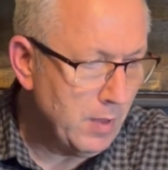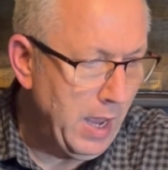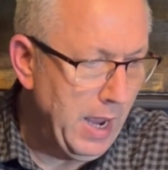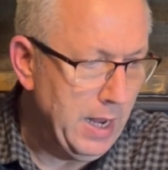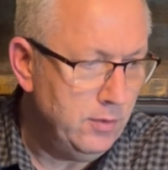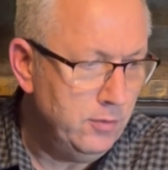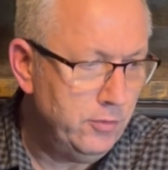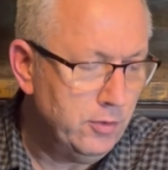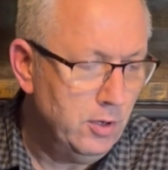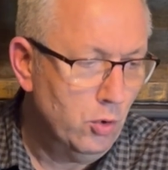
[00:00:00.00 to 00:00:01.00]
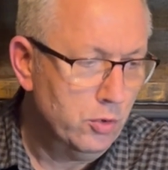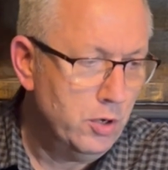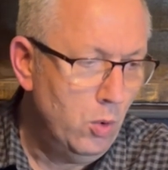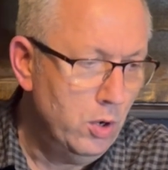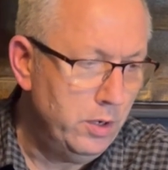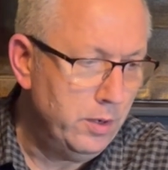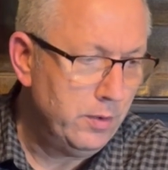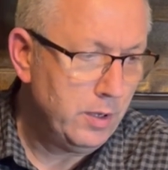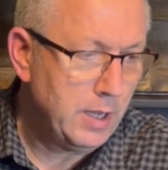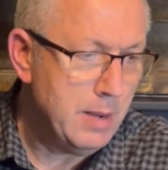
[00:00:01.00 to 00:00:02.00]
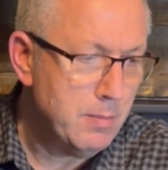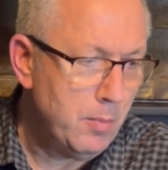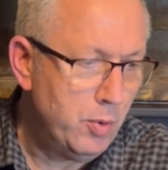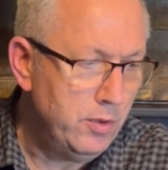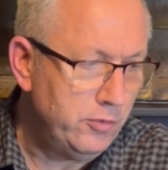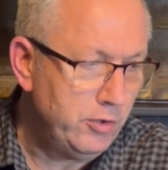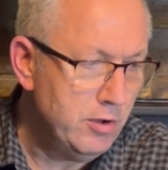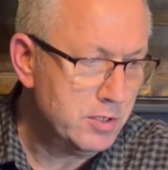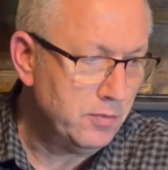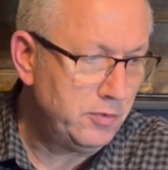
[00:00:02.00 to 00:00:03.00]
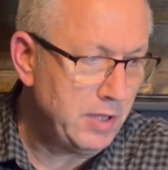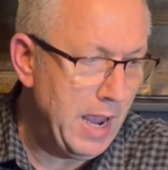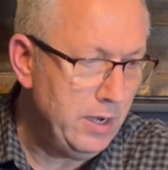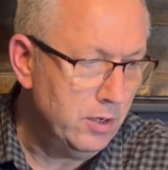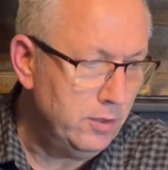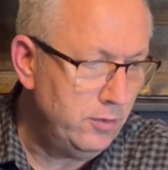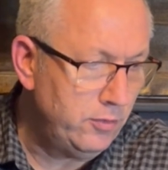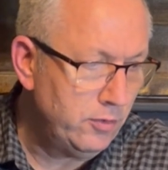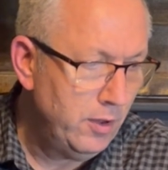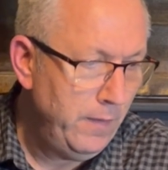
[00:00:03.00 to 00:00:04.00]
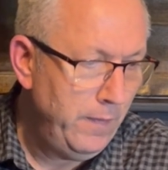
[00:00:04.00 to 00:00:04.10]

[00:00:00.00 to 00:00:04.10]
And Lord Nolan came up with a series of standards